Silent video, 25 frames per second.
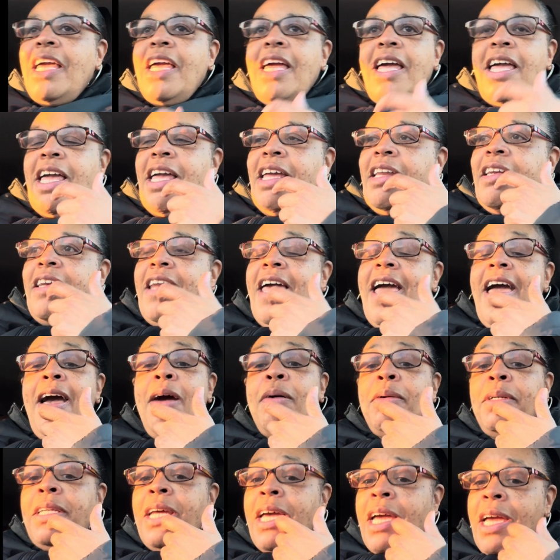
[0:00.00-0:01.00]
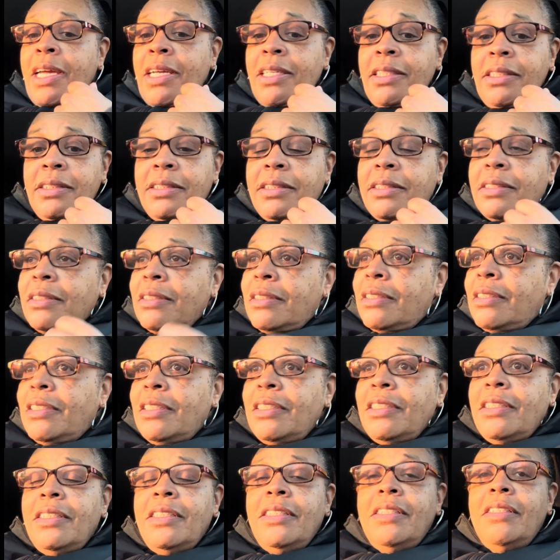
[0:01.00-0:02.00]
And nowadays,
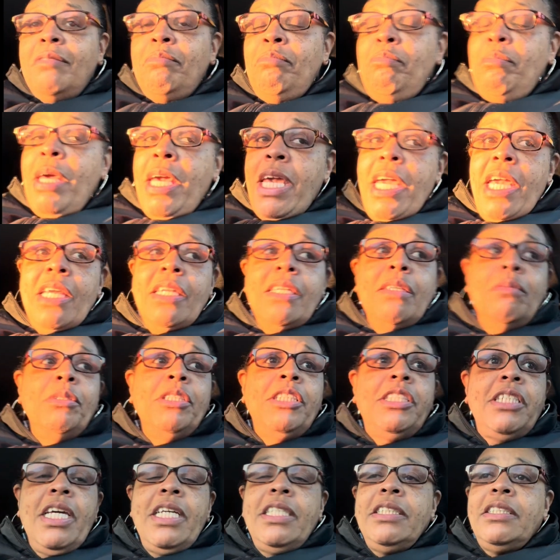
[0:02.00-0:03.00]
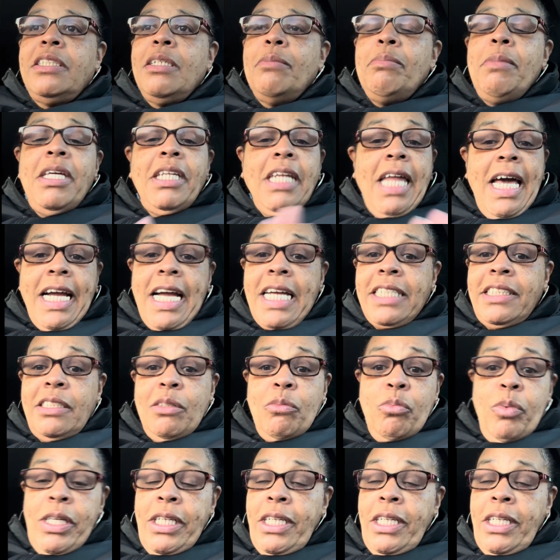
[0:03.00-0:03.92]
man, let me tell you something. And like I said,